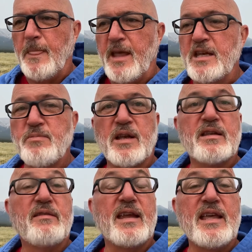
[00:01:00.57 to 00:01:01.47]
intimate
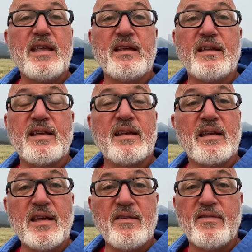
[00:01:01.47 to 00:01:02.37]
that he can
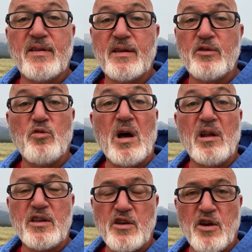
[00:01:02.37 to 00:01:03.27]

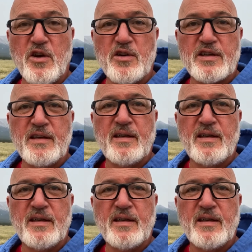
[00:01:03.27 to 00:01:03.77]
dwell in your heart.